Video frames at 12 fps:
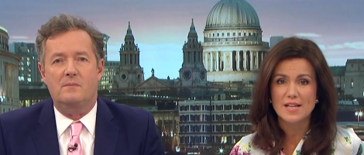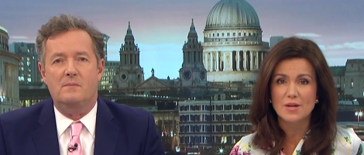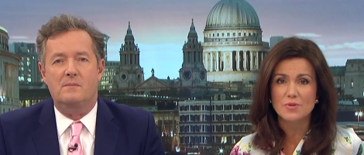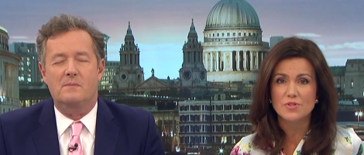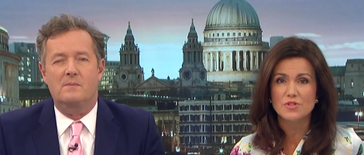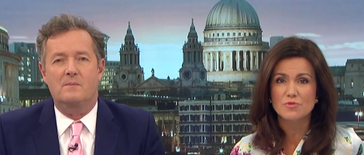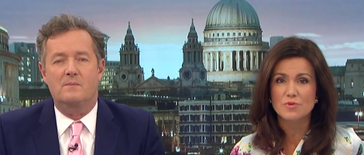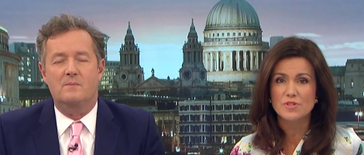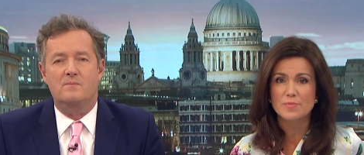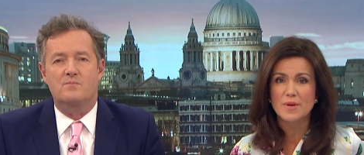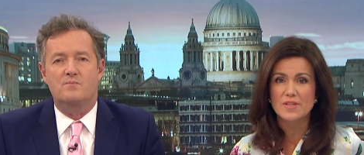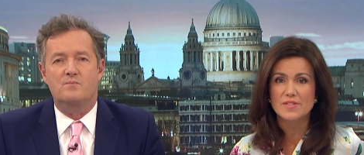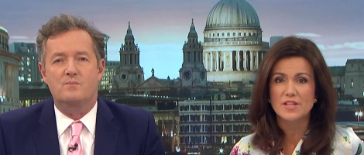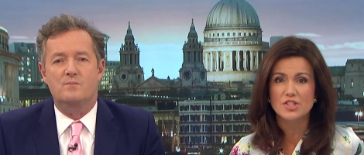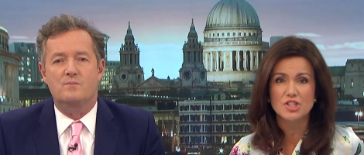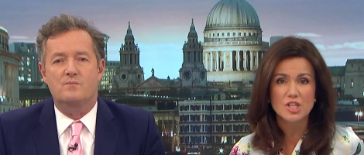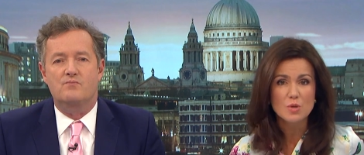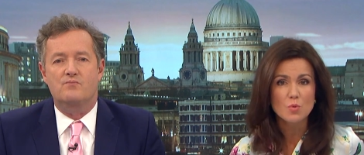Speaker 1: announced. Theresa May says
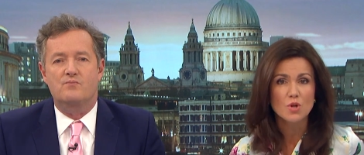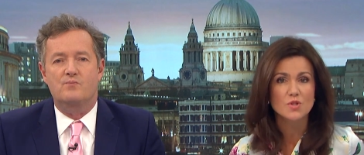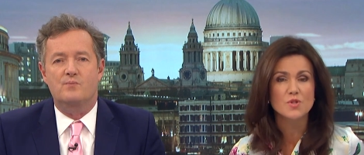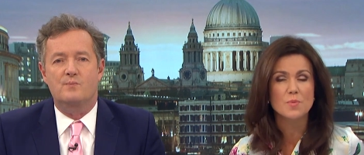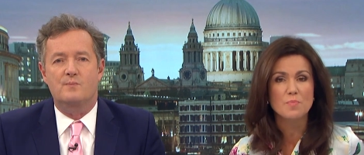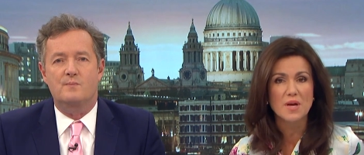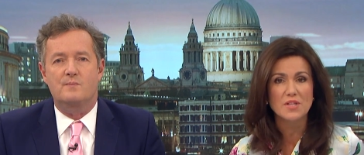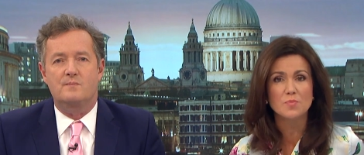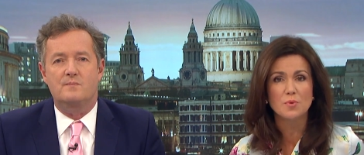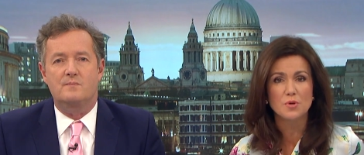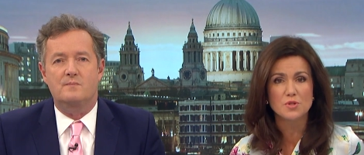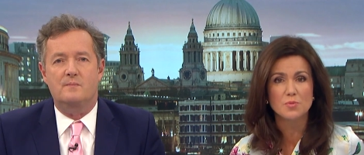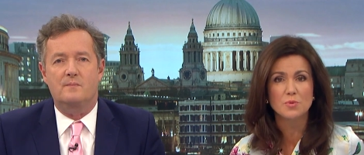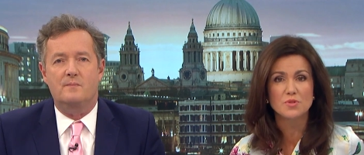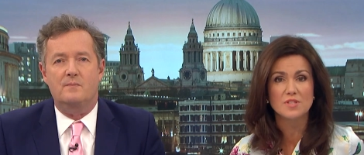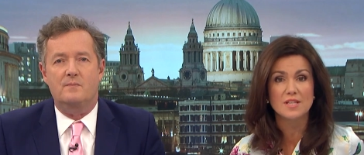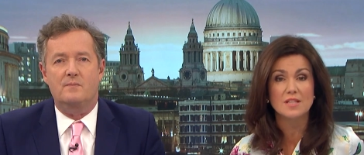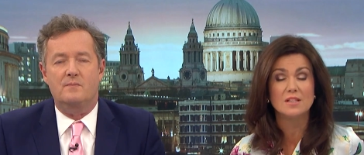she wants the best possible
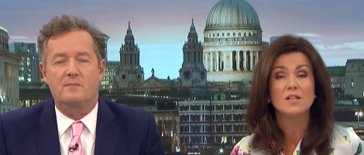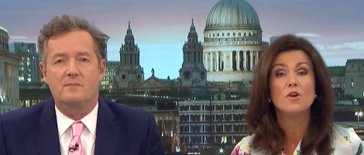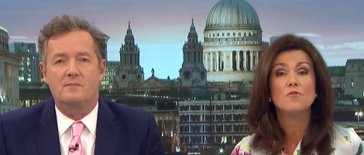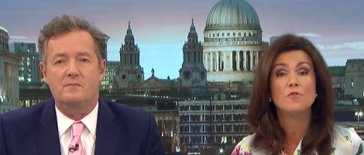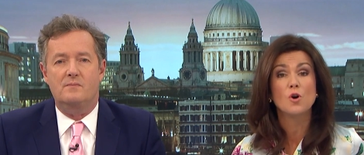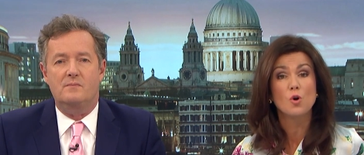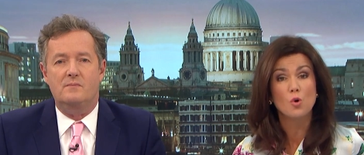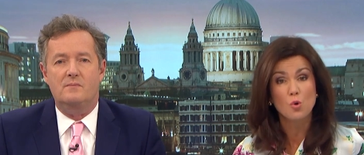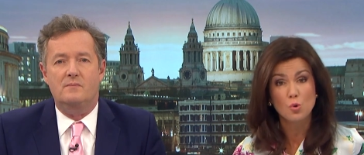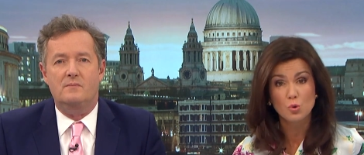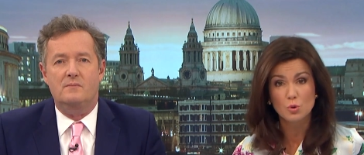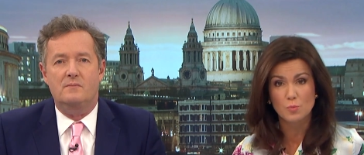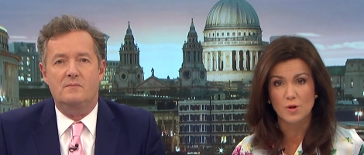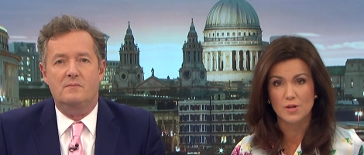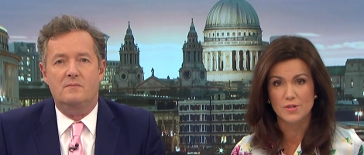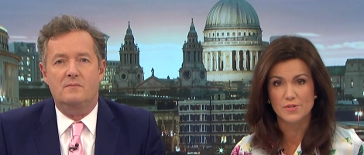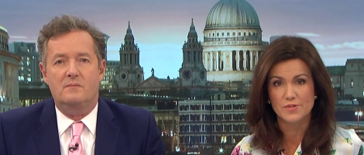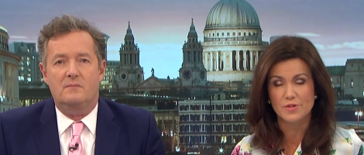deal for all
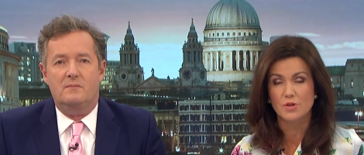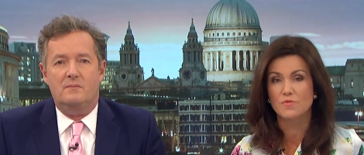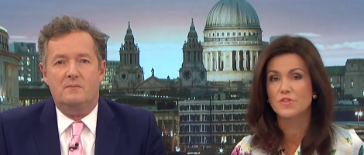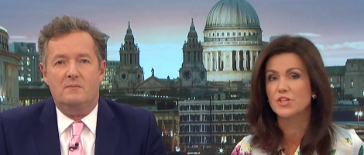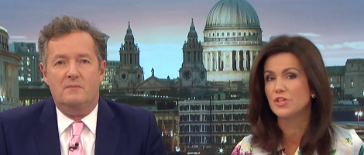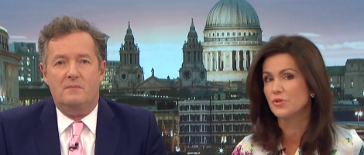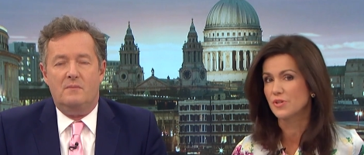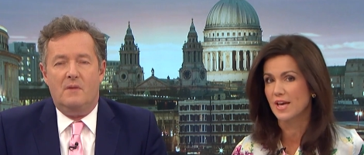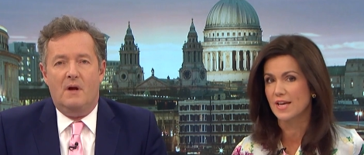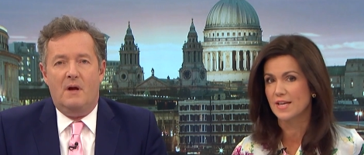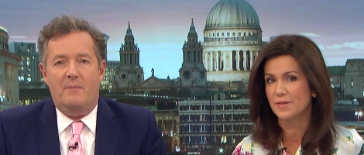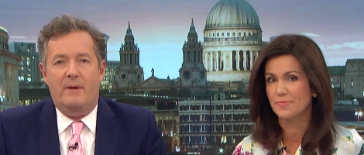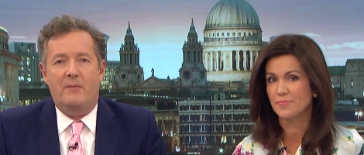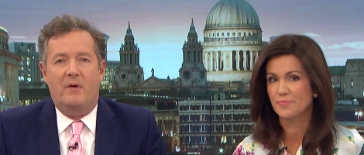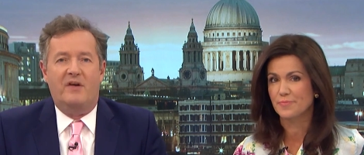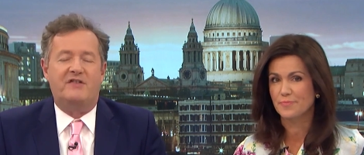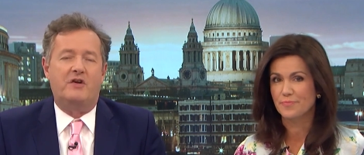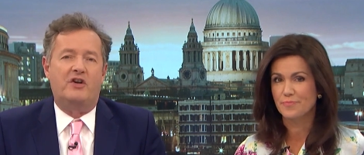parts of the UK.
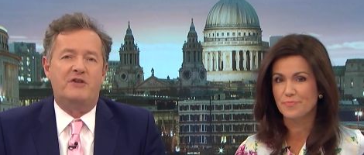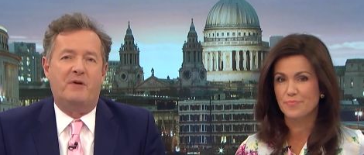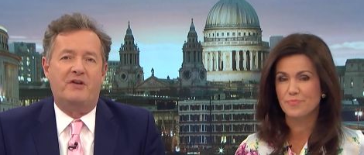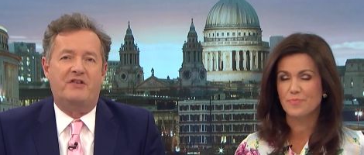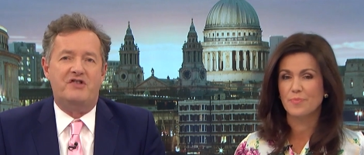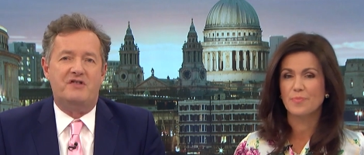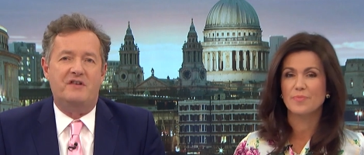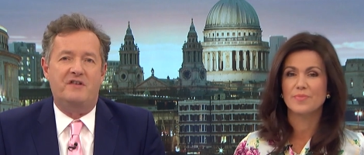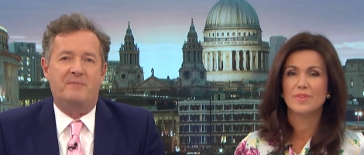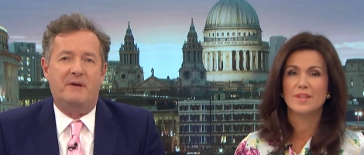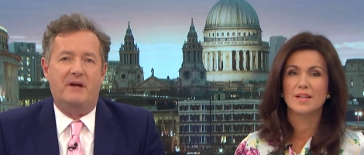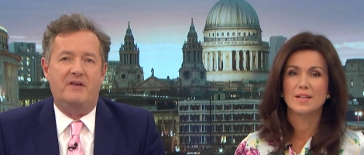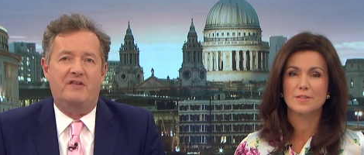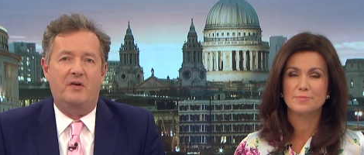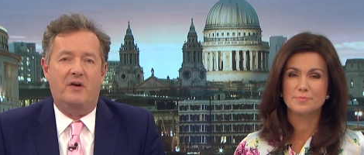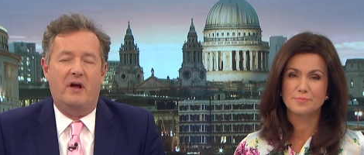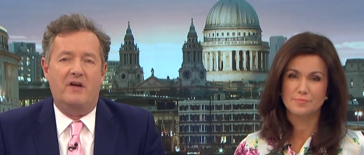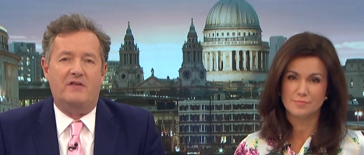
Speaker 2: Meanwhile, Scottish politicians begin two
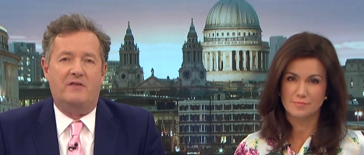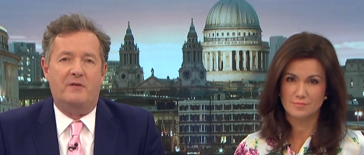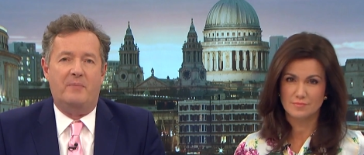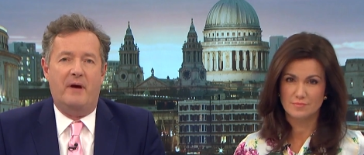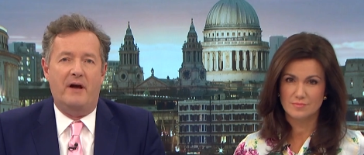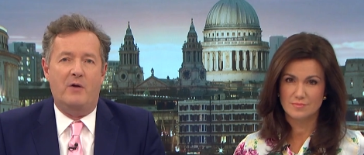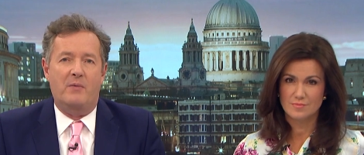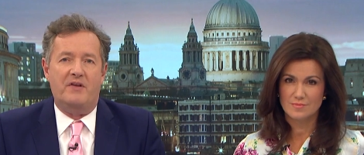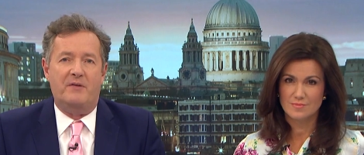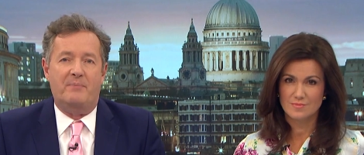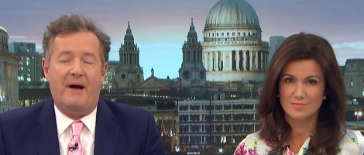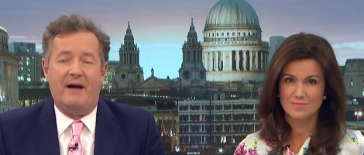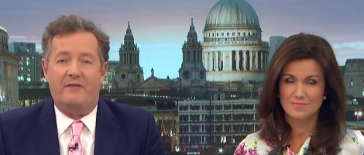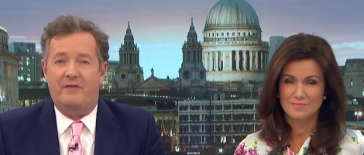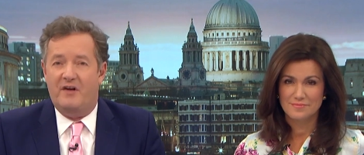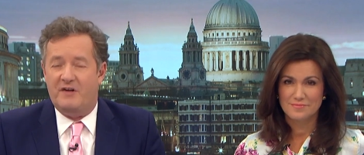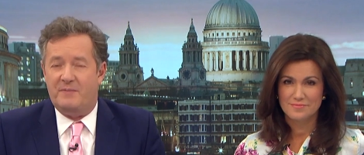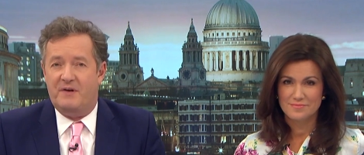days of debate on whether to back
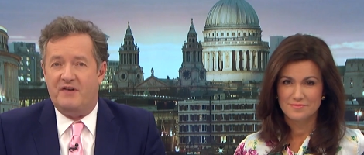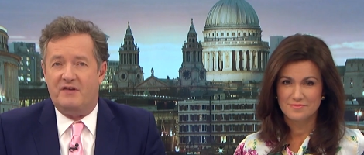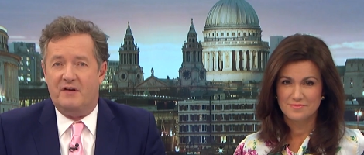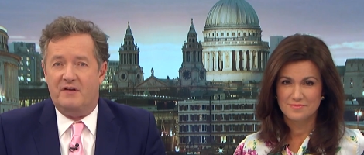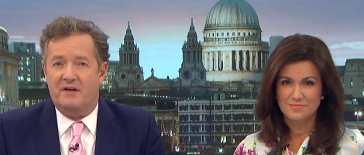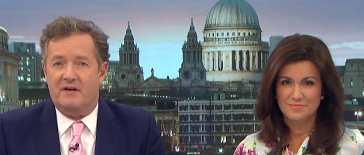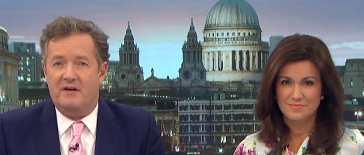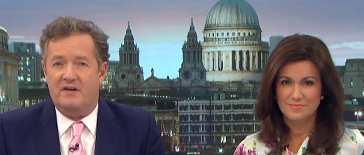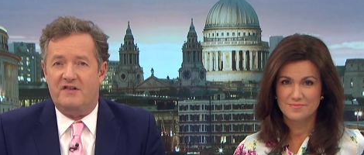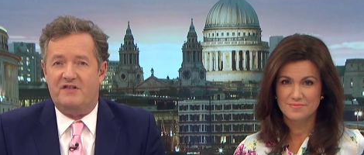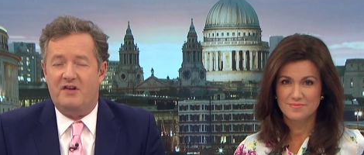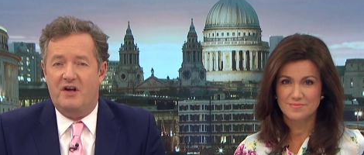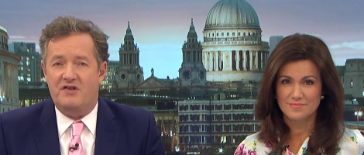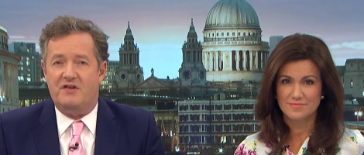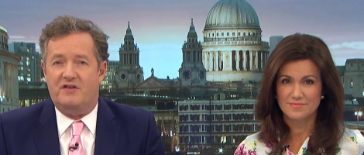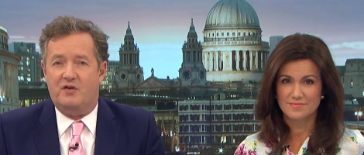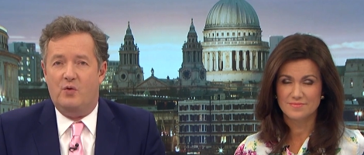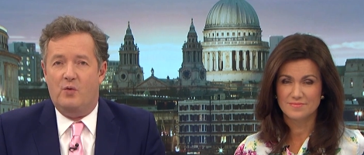First Minister Nicola
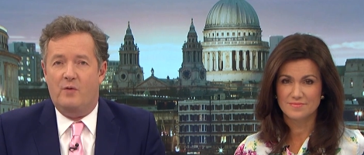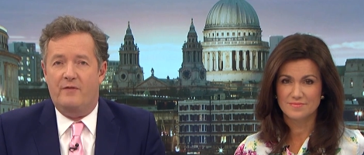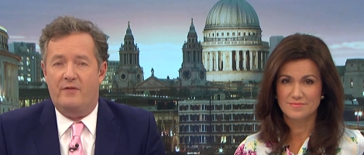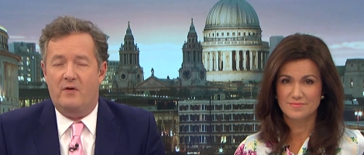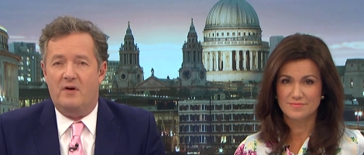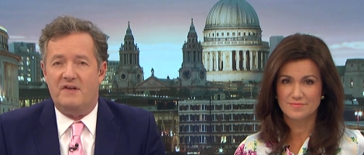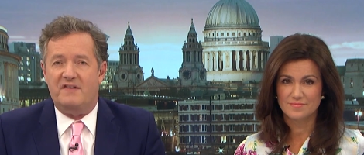Sturgeon's call for a